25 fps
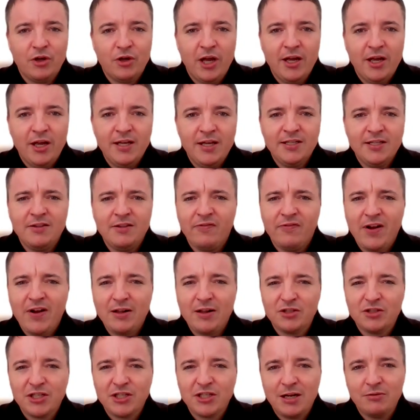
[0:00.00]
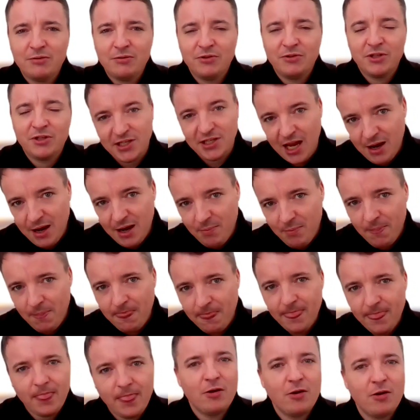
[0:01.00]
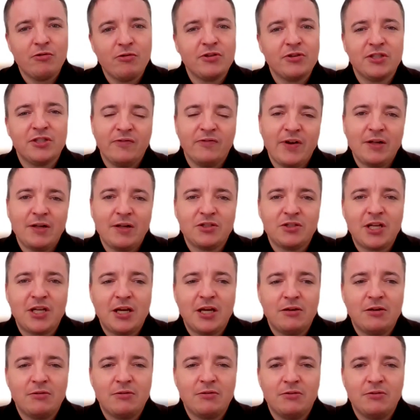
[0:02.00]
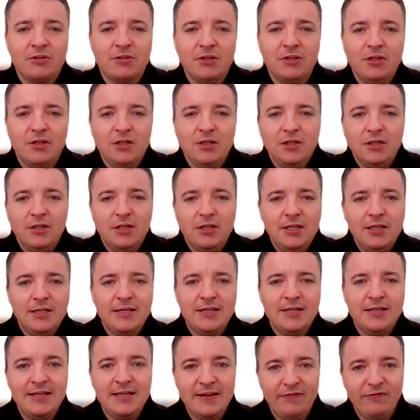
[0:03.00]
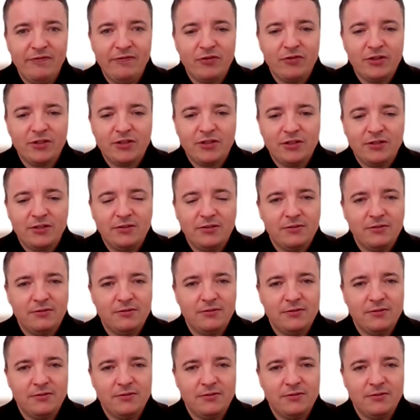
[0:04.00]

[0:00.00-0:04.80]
Okay, is the vowel sound the same or is the vowel sound different?